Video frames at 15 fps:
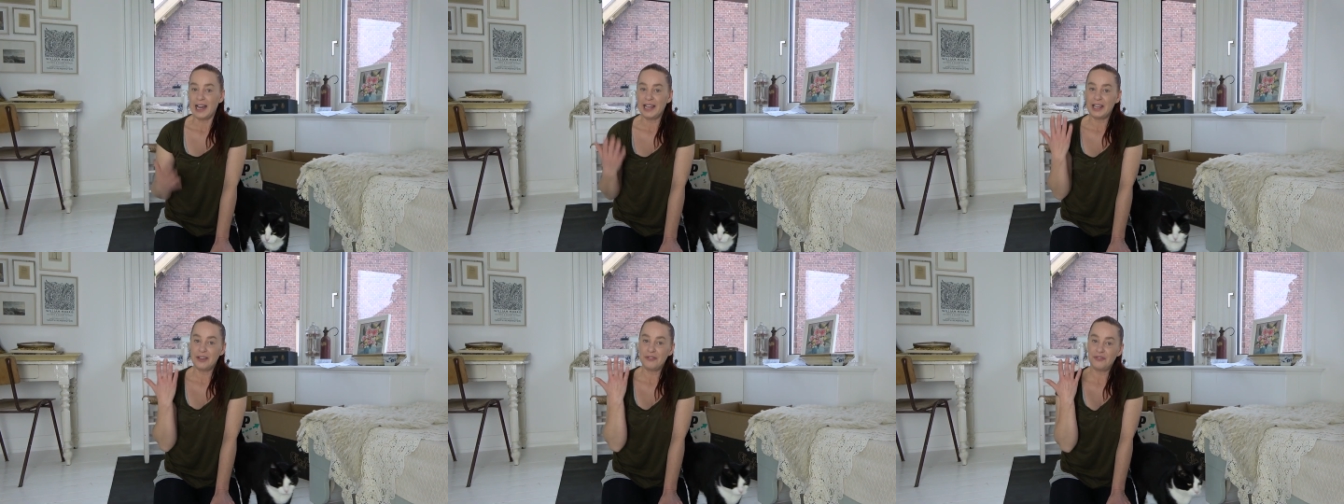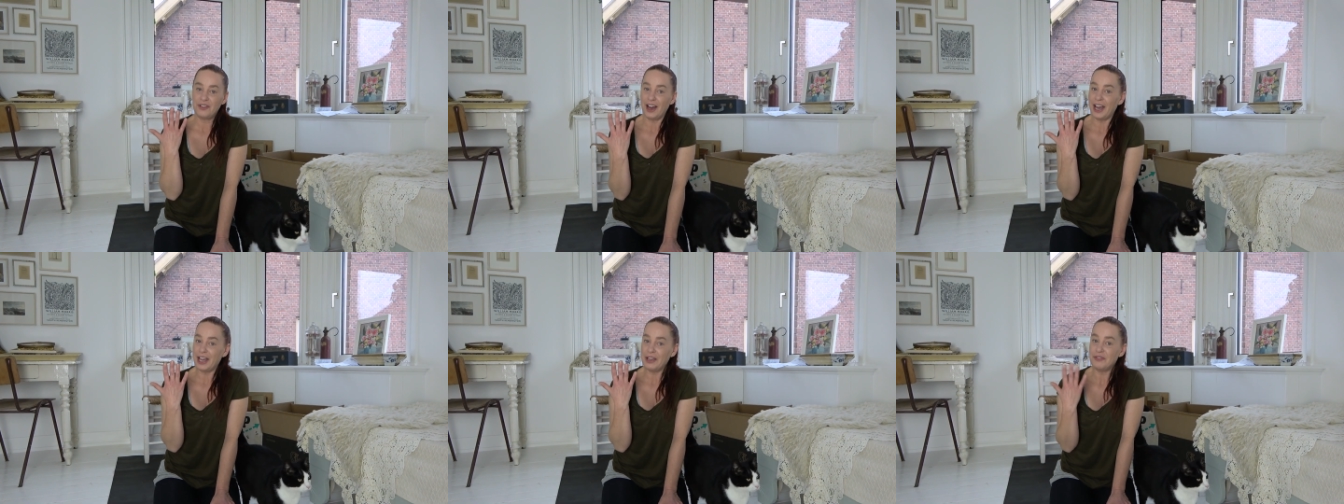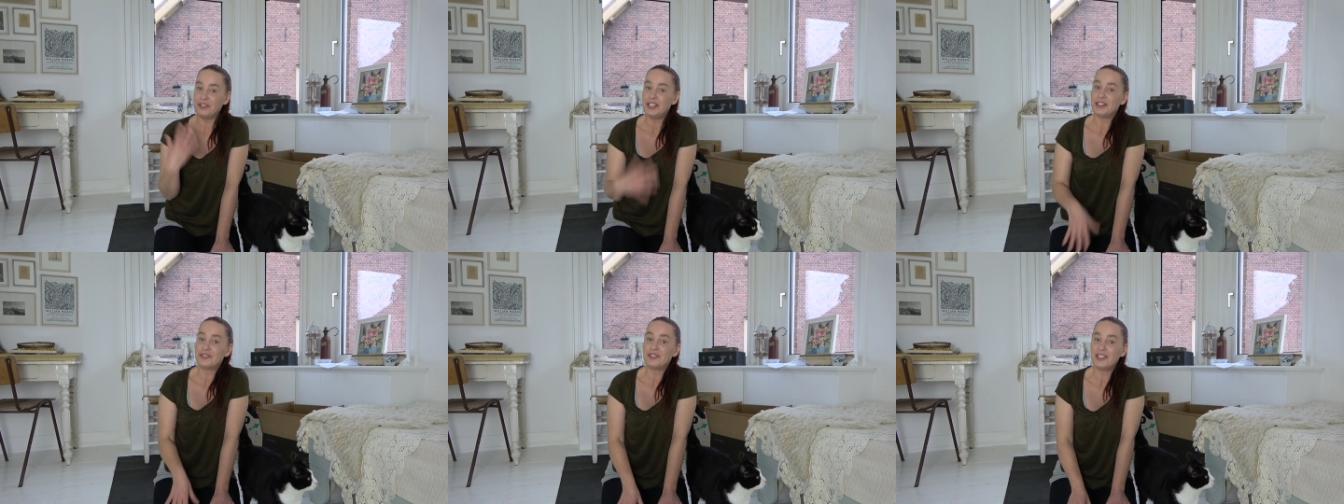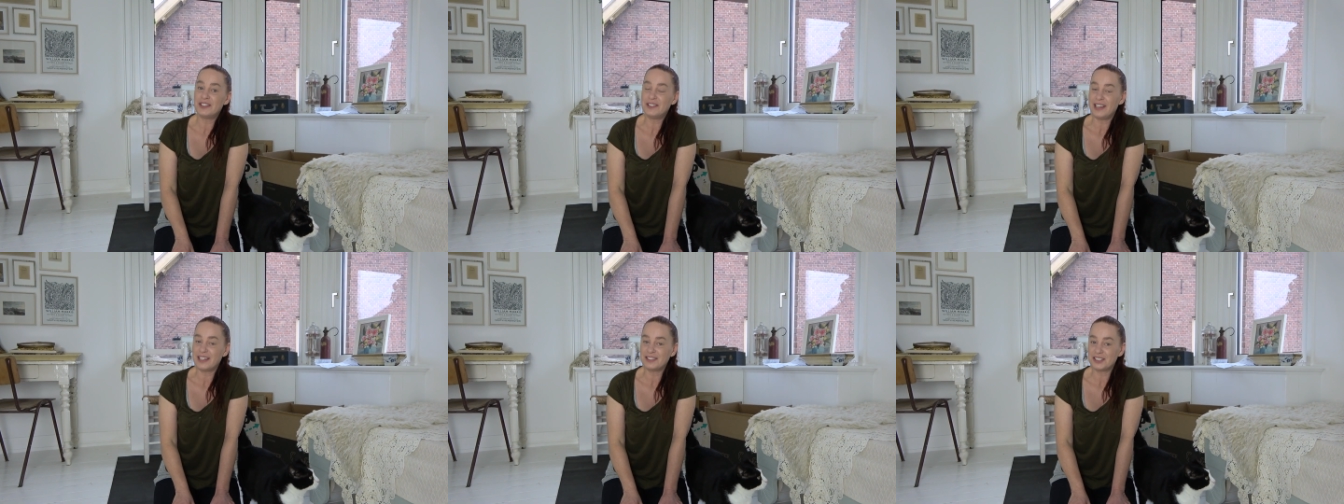I have five
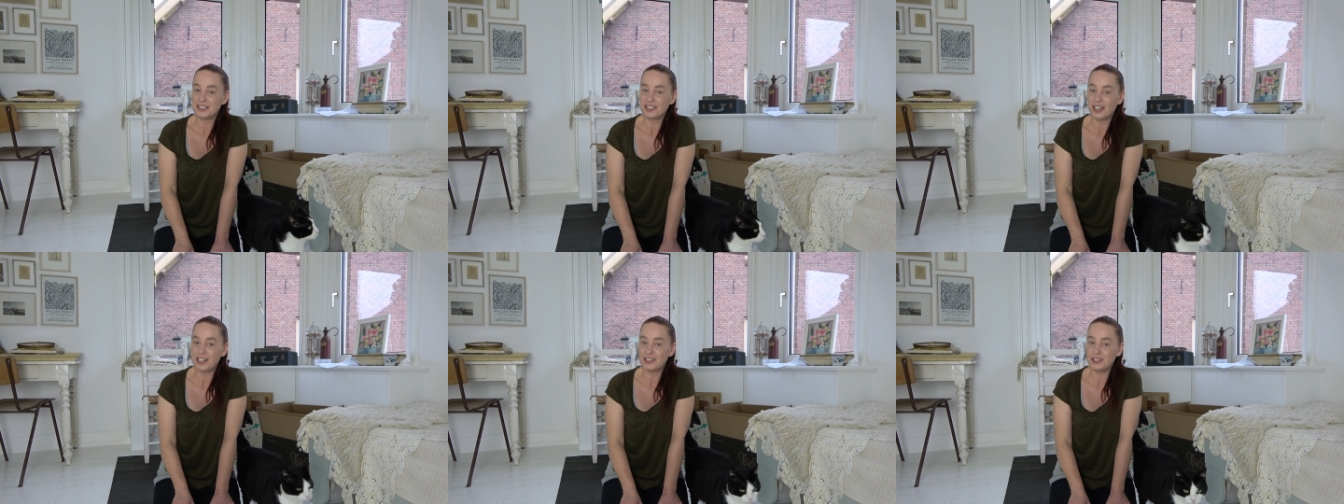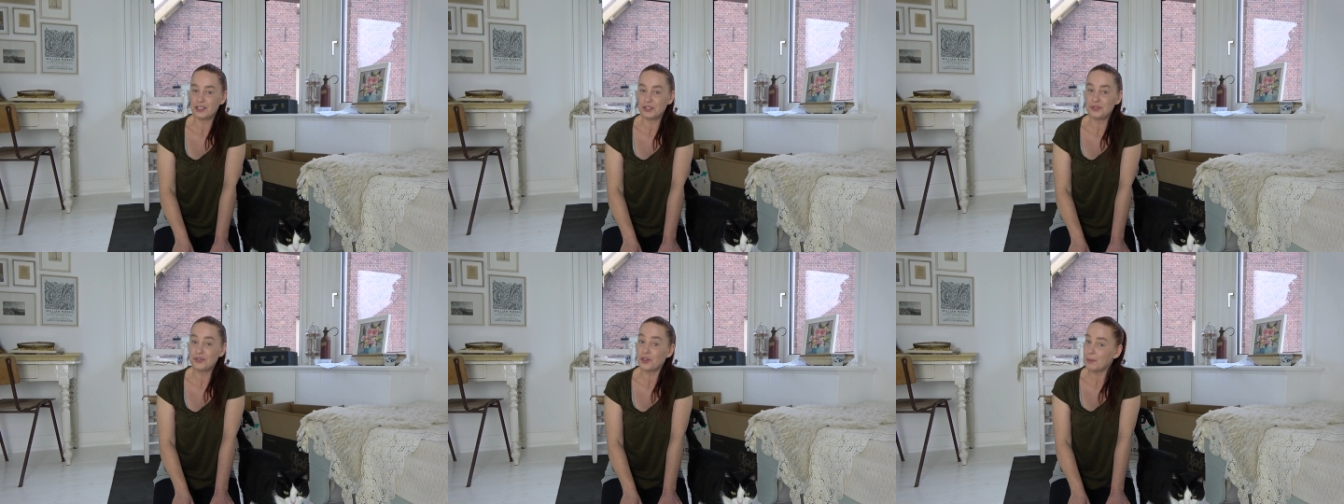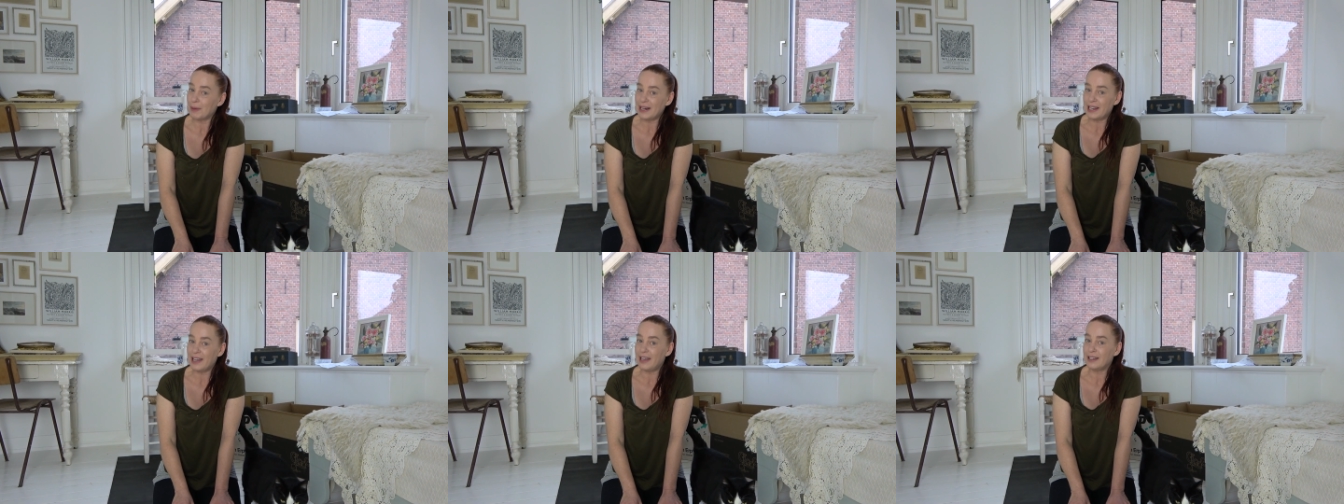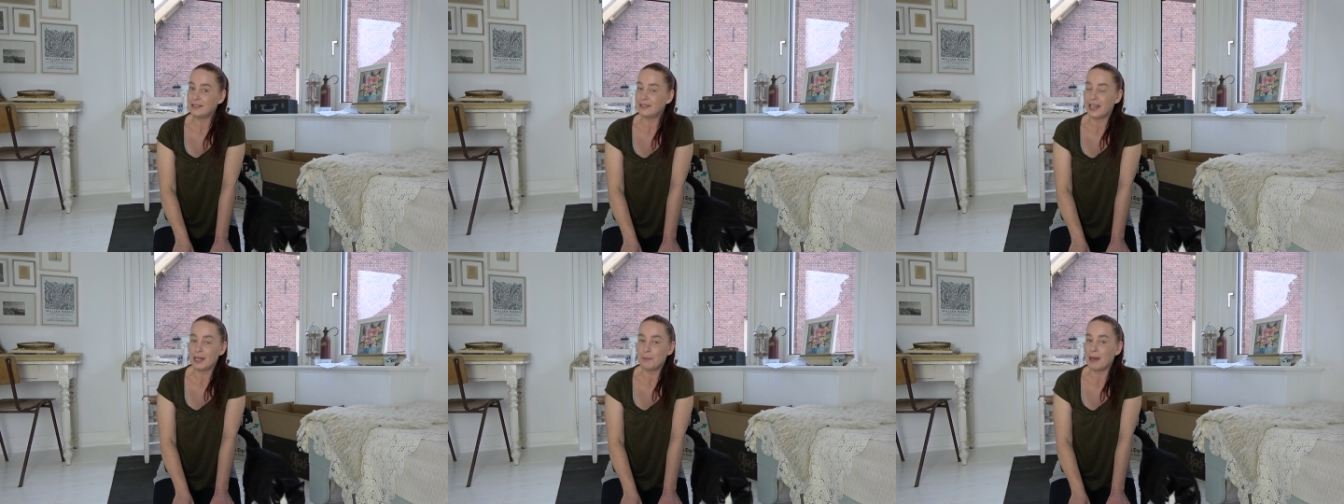different exercises for my
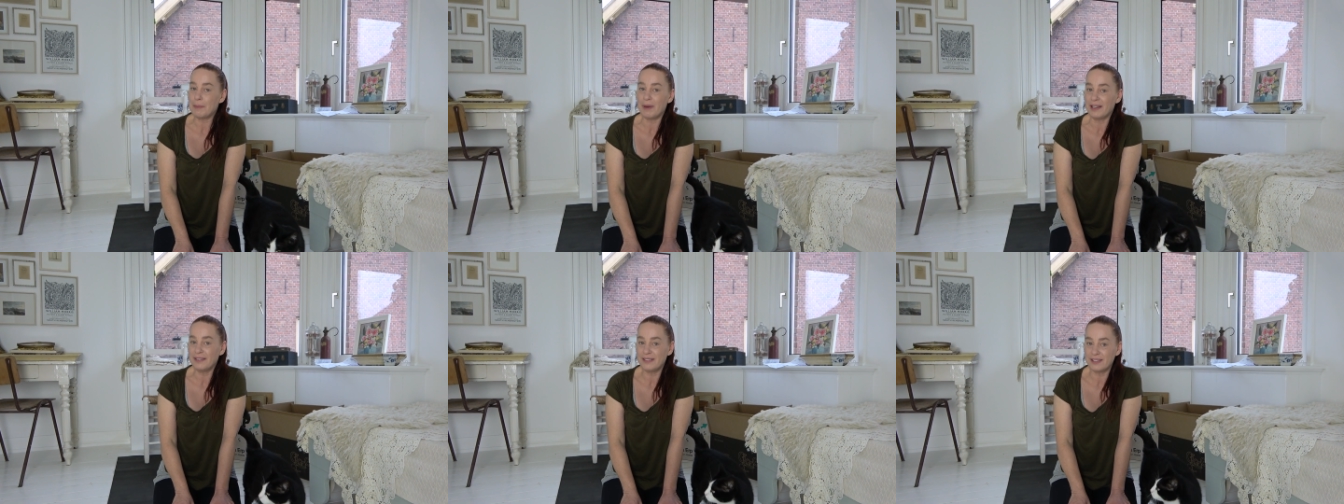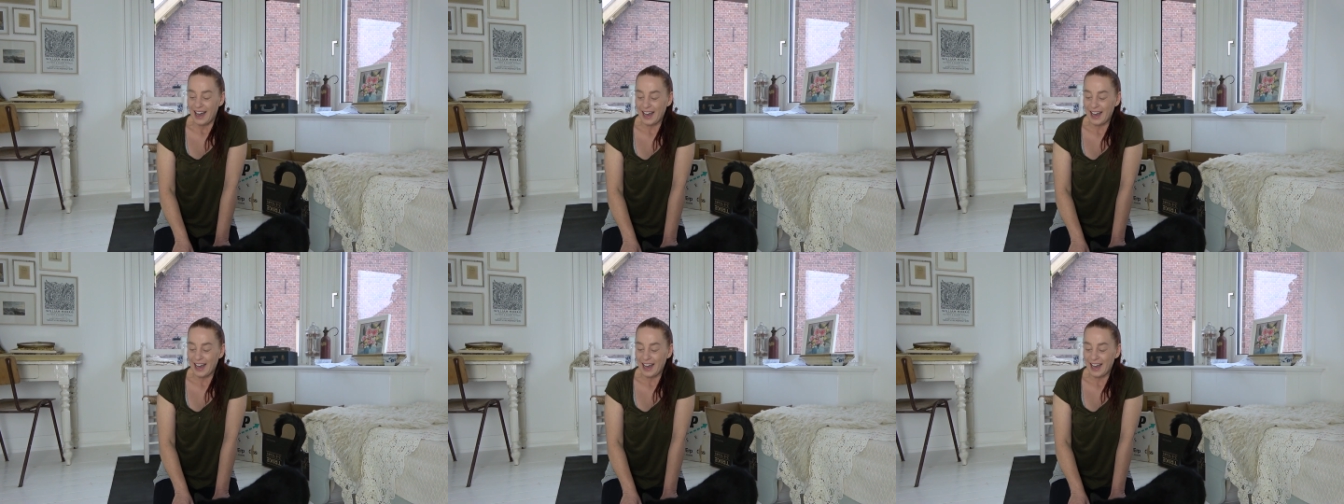legs and my butt.